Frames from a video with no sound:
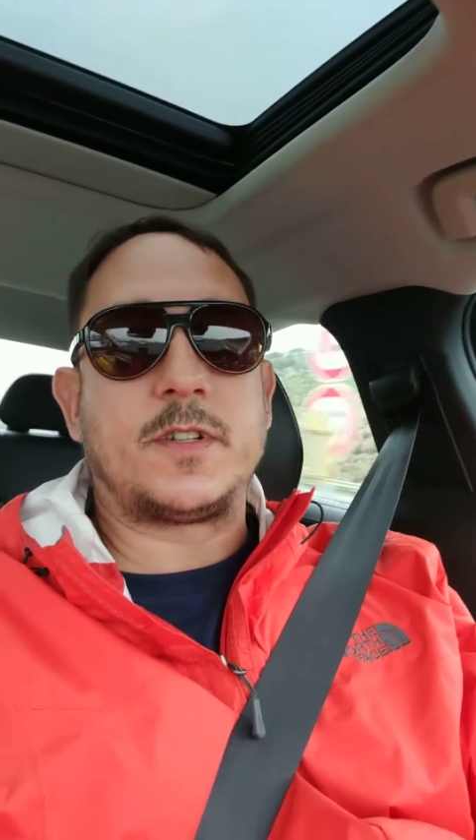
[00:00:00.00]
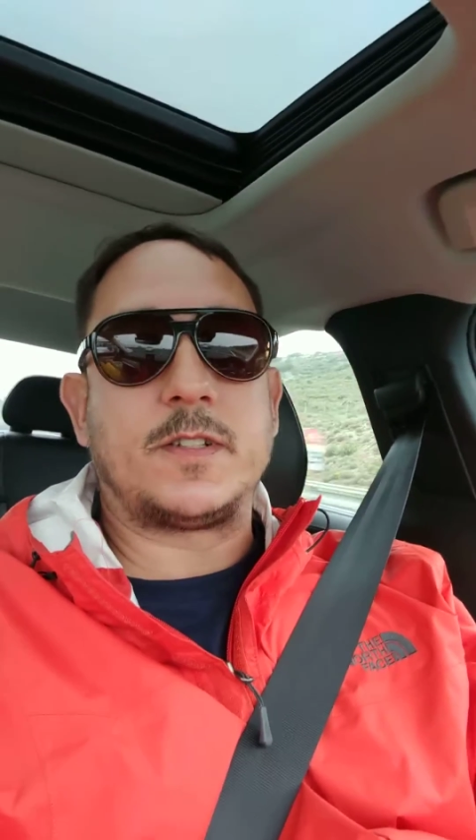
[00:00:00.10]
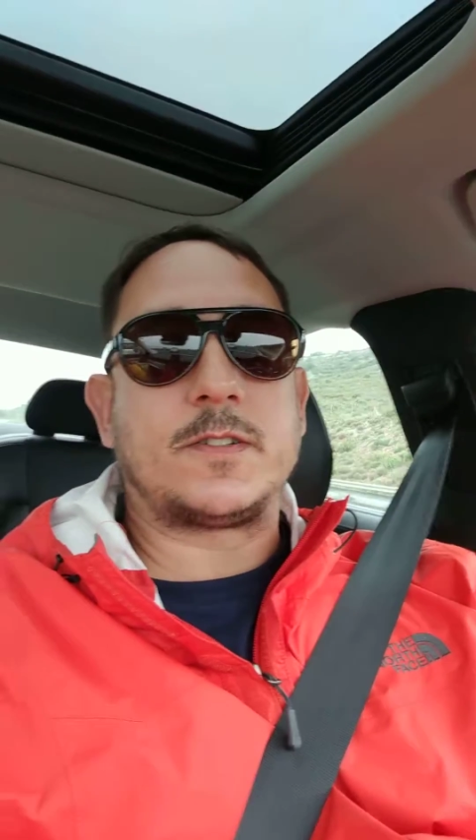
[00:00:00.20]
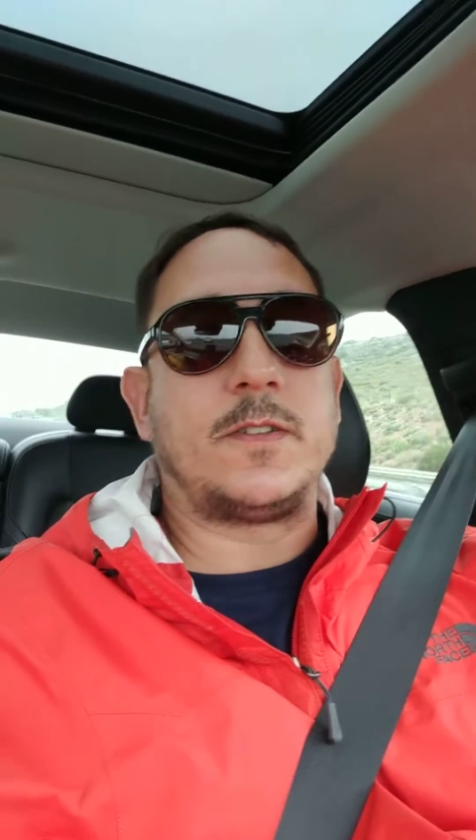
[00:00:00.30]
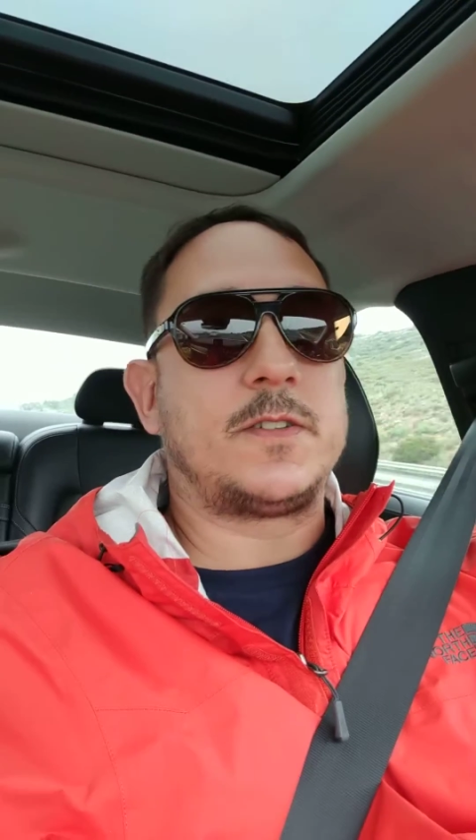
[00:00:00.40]

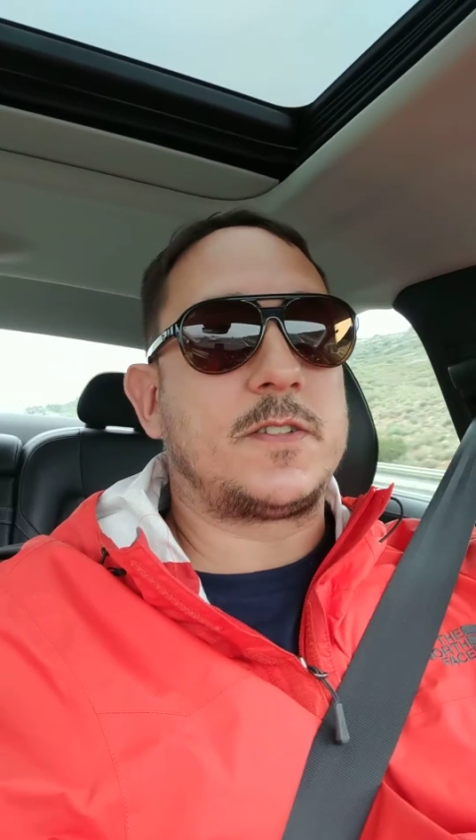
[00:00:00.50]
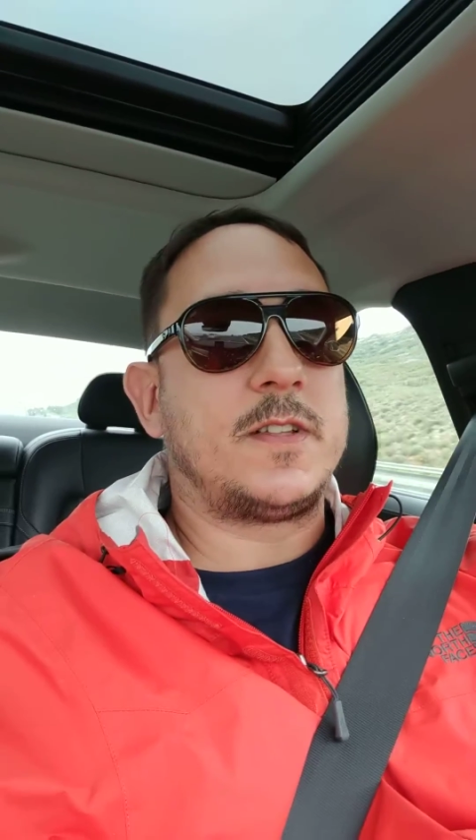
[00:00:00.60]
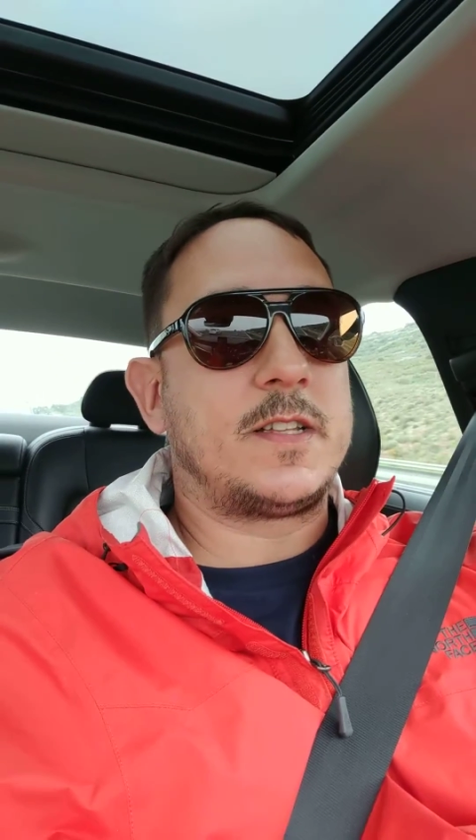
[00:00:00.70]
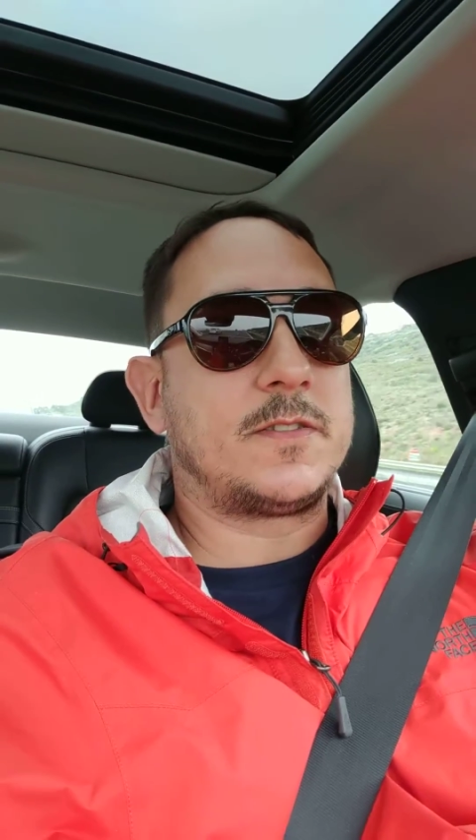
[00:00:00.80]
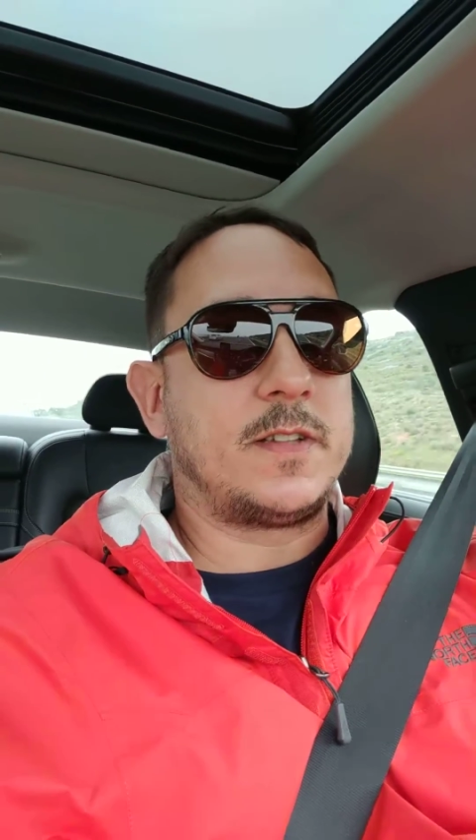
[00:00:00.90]
control, so
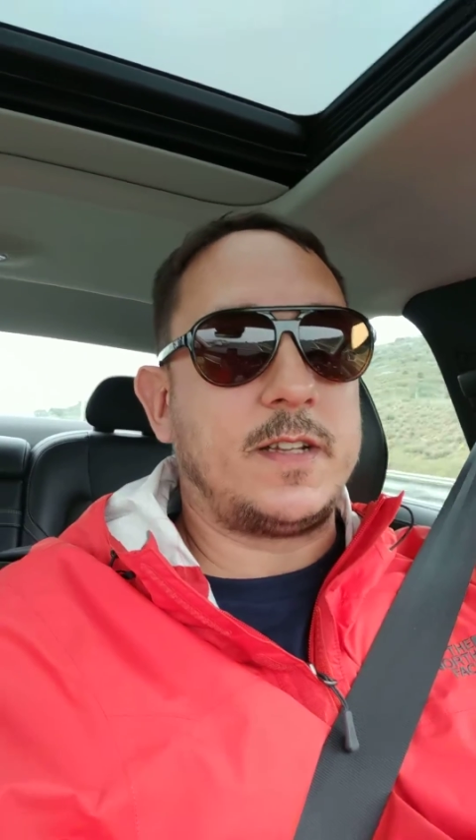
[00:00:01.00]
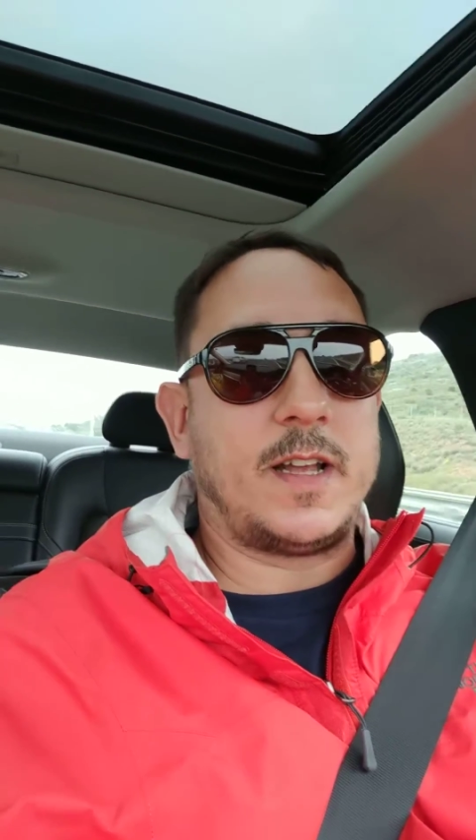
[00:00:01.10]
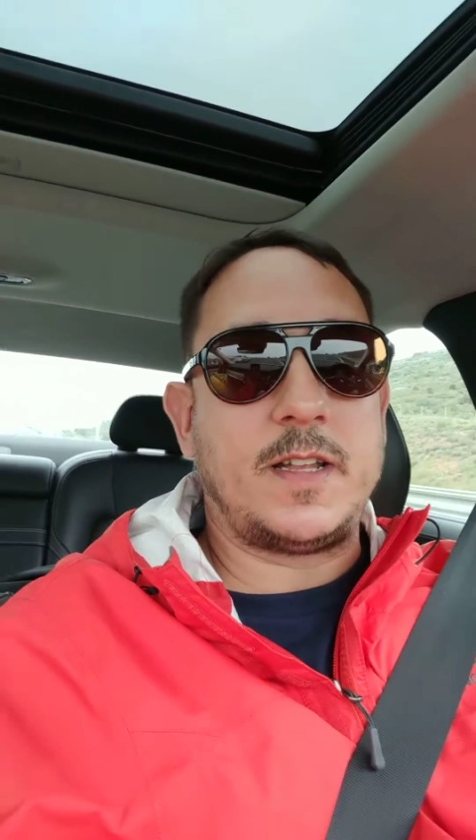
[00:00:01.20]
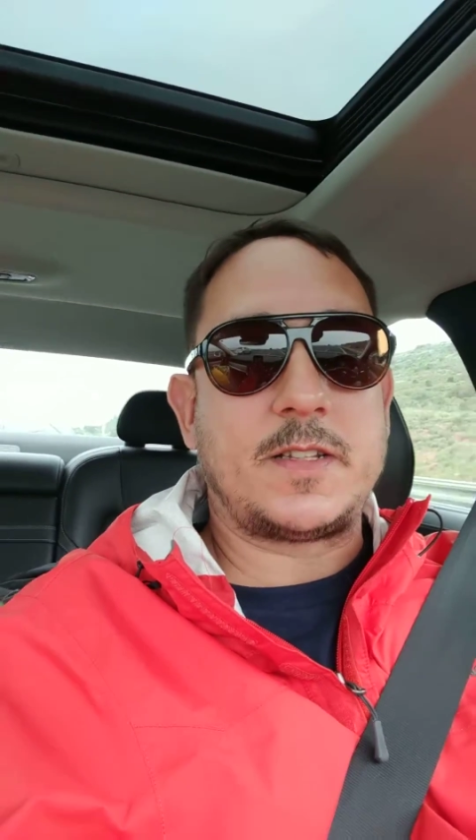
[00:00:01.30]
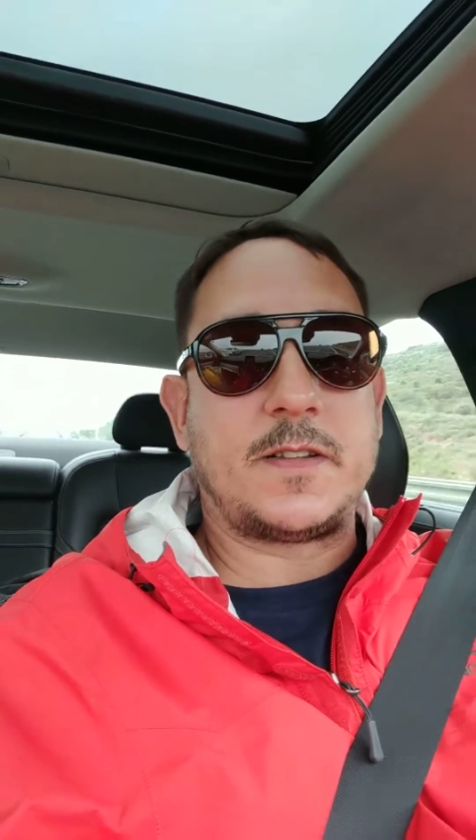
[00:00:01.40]
that's really
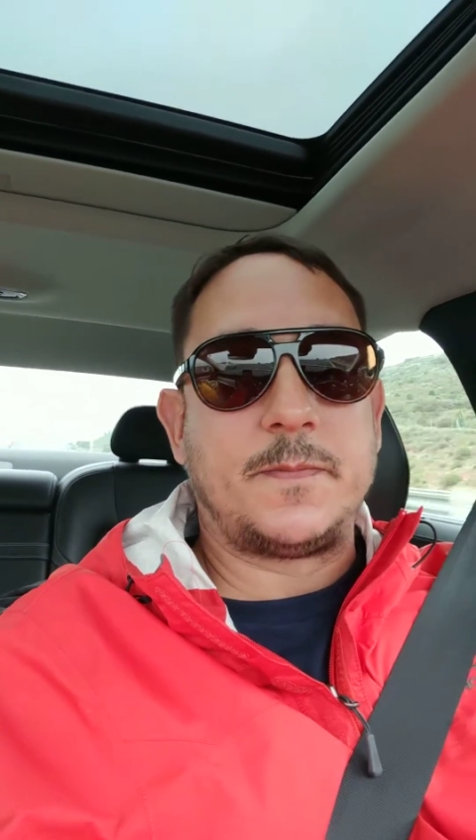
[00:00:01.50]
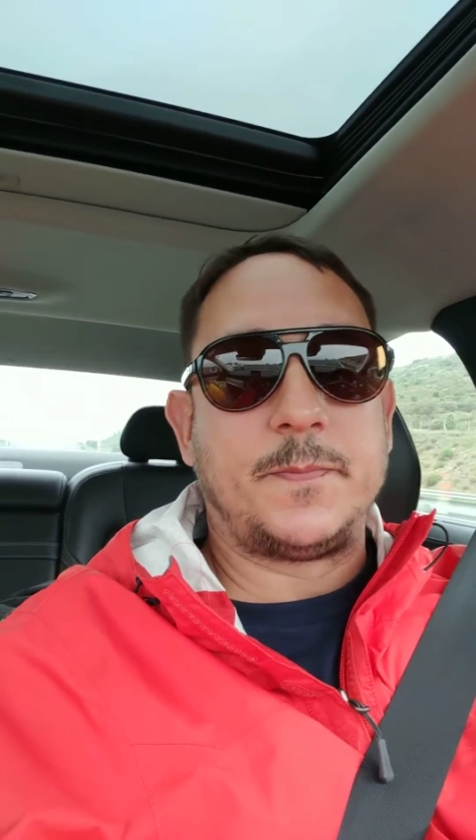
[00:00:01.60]
nice.